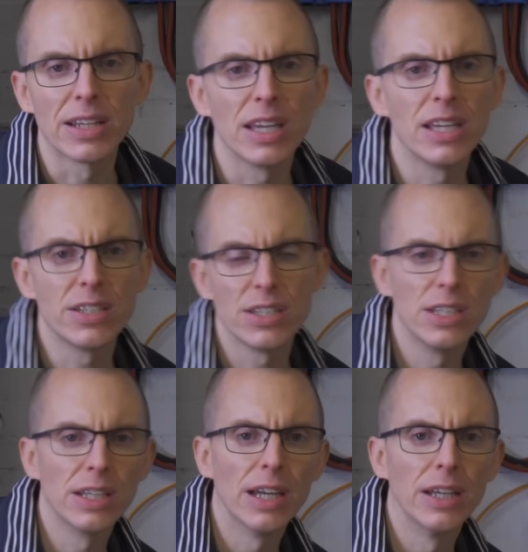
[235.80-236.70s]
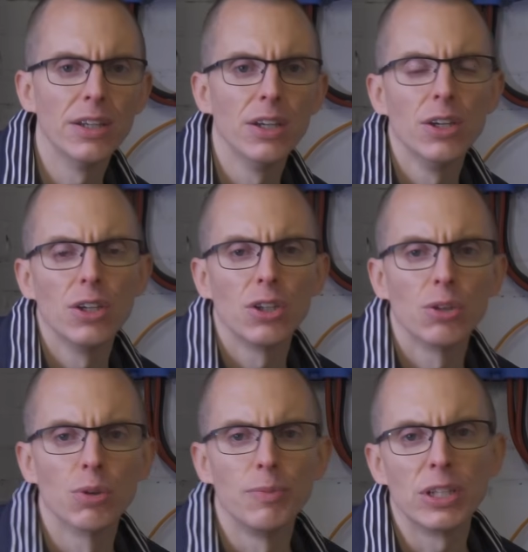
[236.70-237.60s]
to A C again. You
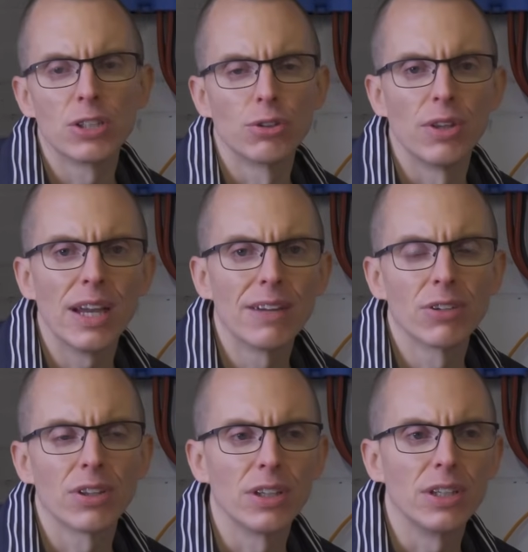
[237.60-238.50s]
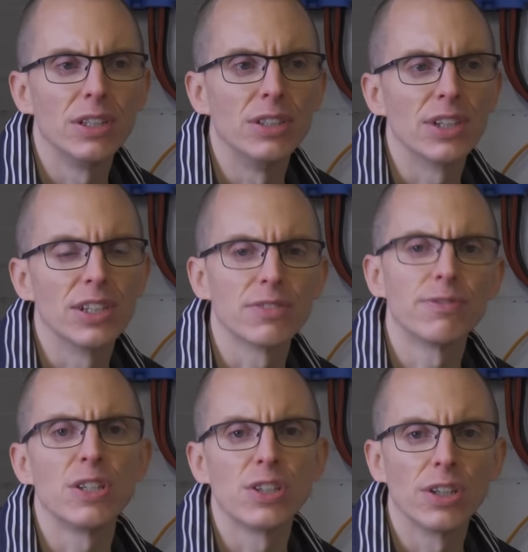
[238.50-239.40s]
want to make sure that everything is as
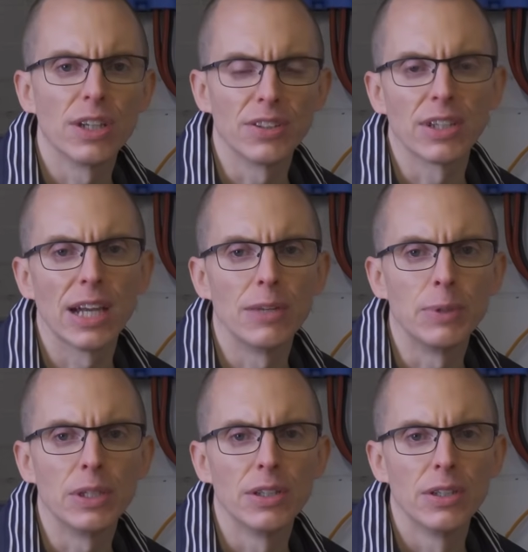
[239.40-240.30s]
efficient as it can be.